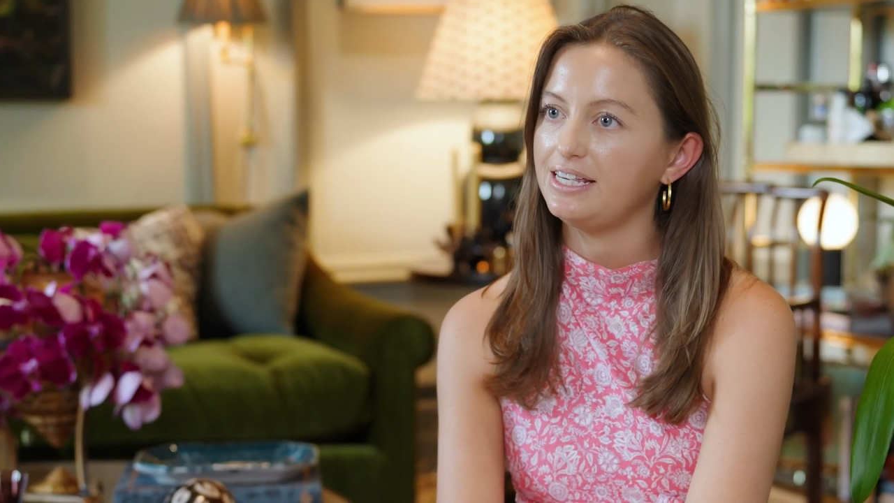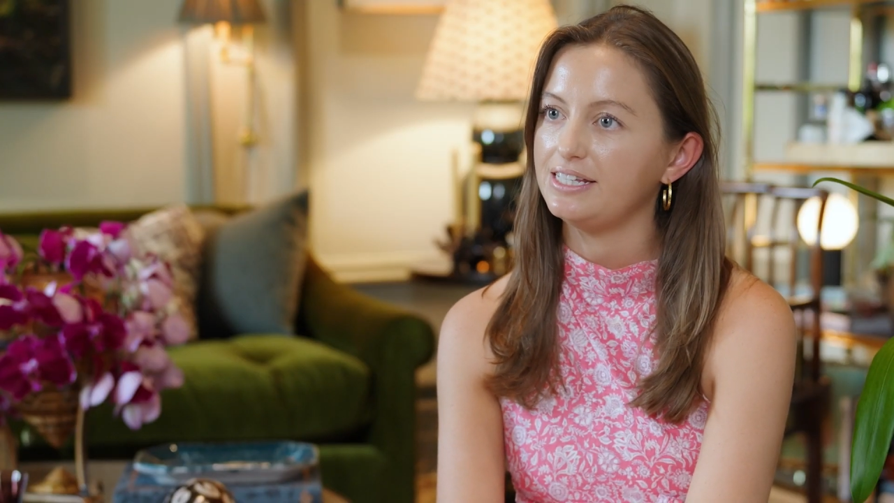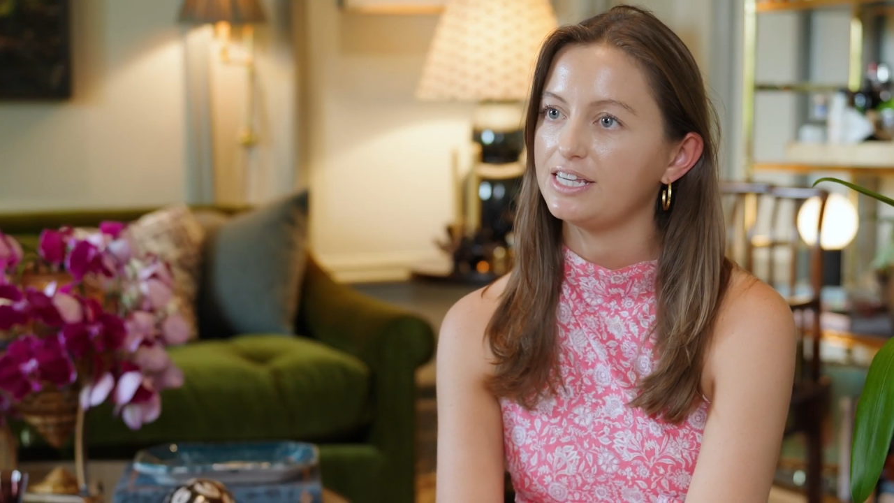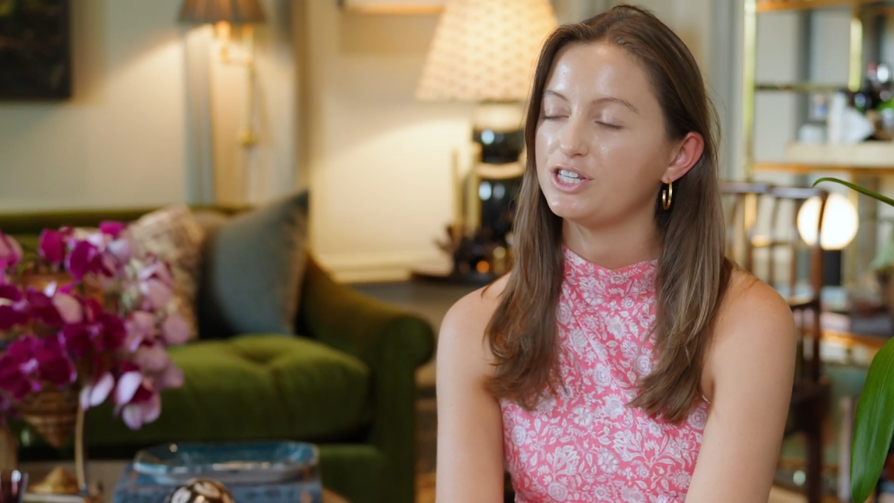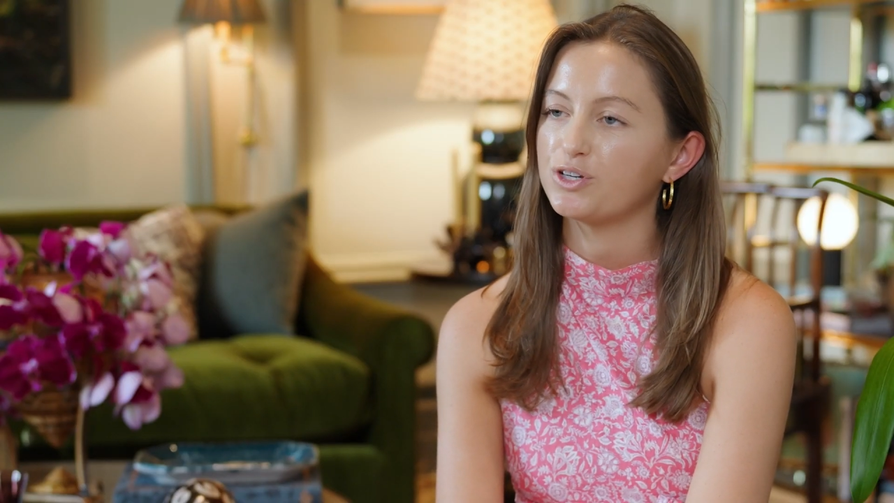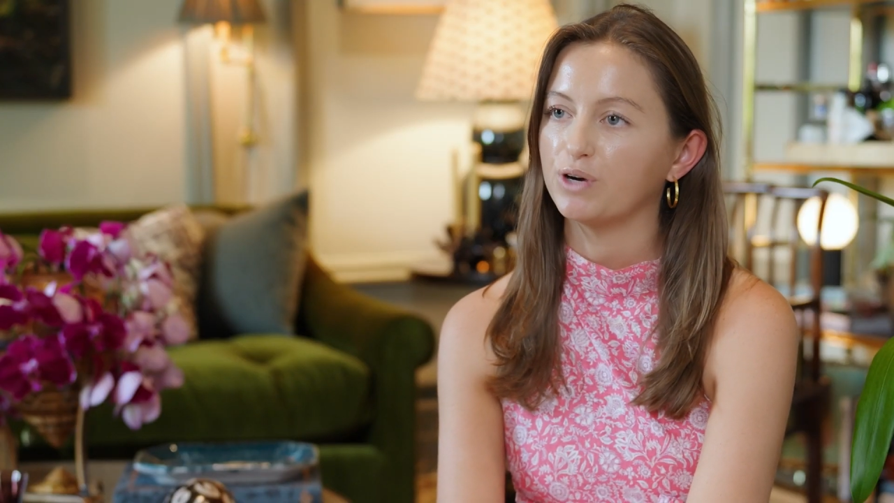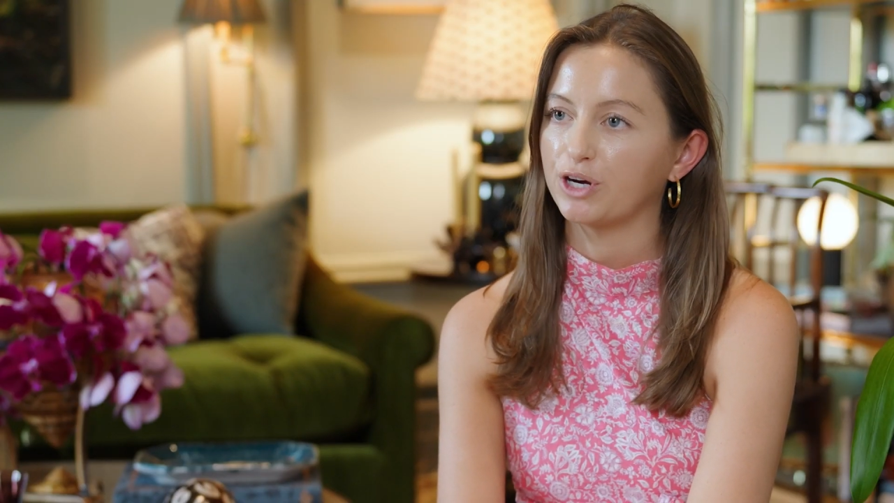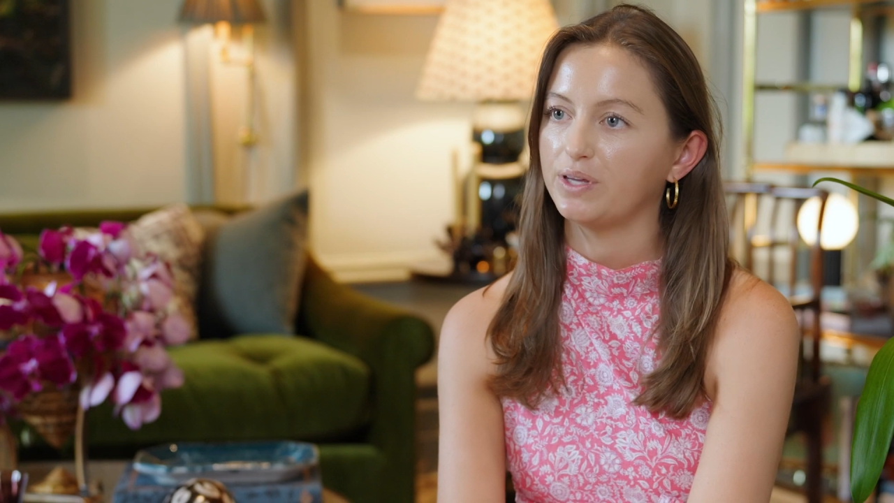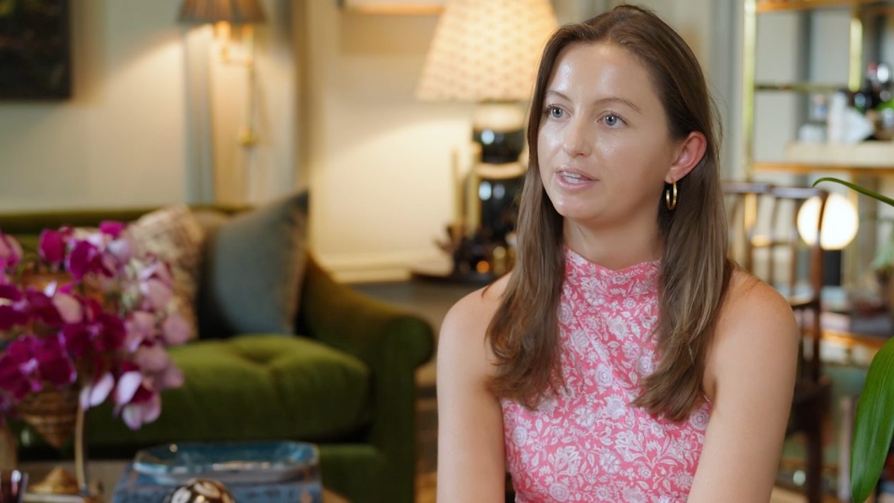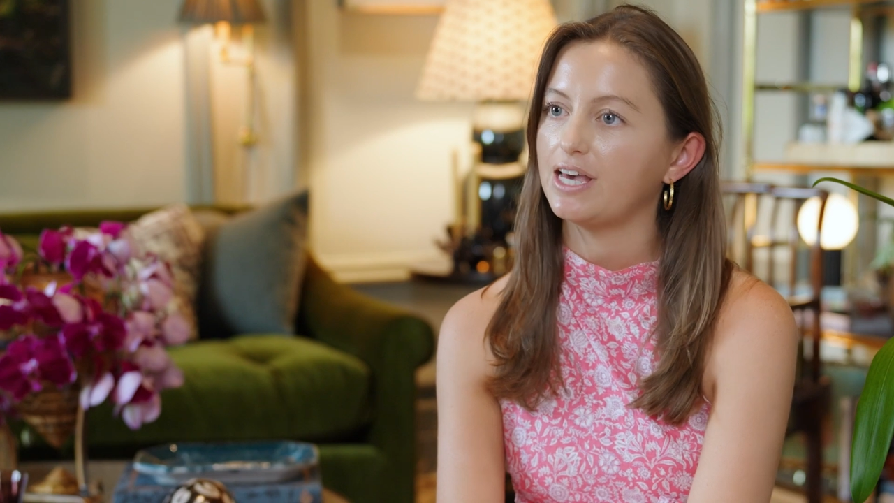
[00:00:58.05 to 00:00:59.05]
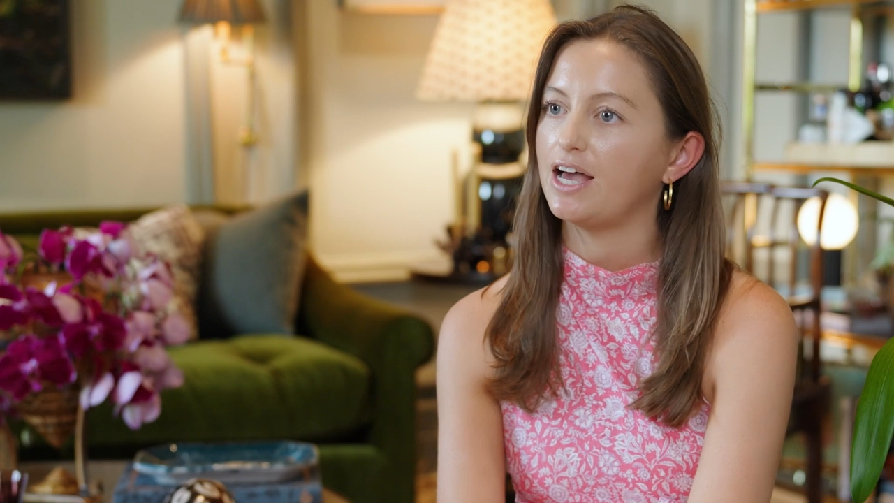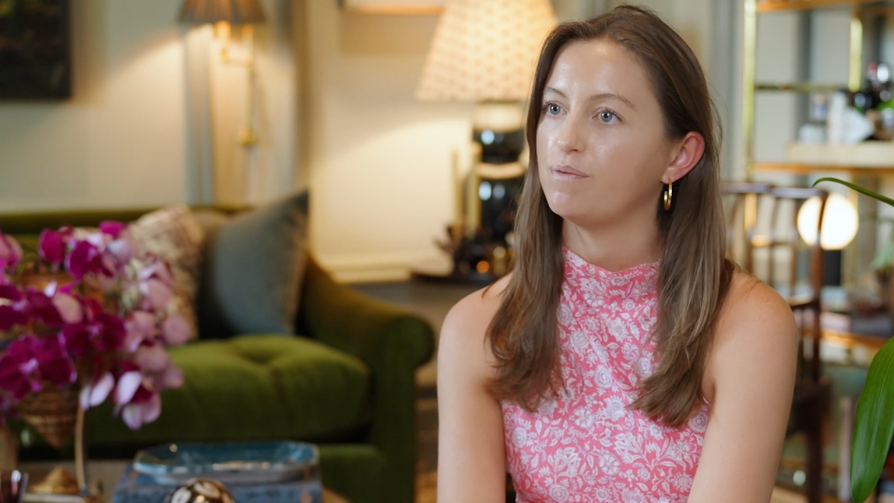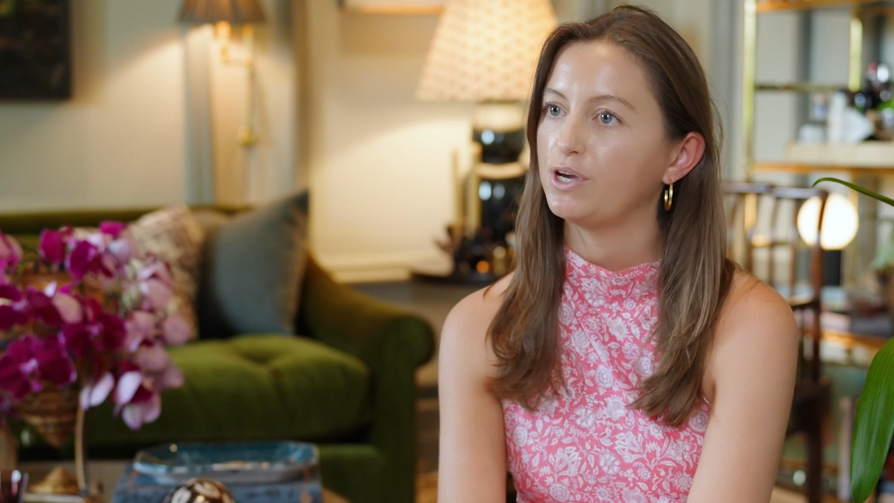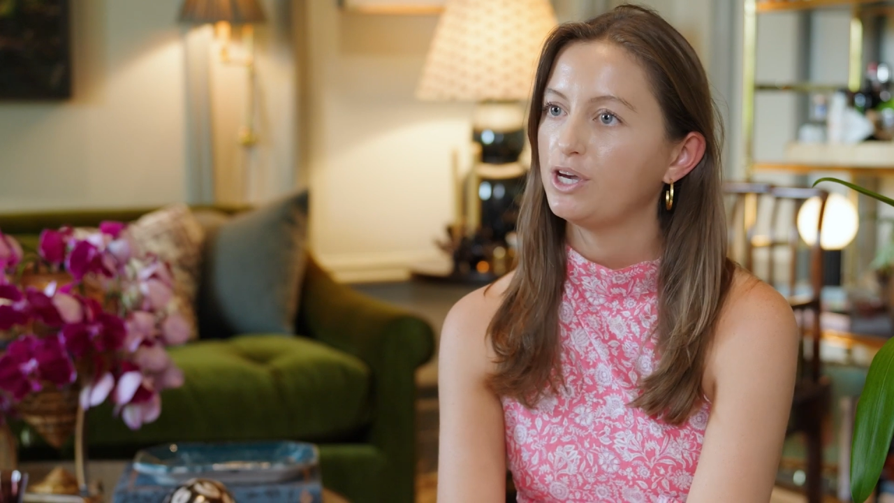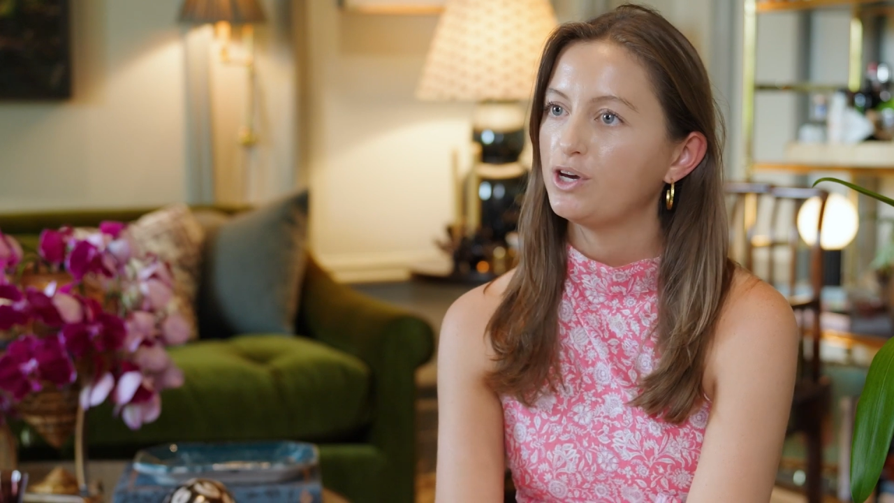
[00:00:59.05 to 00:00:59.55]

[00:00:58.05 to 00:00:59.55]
easy to work with them.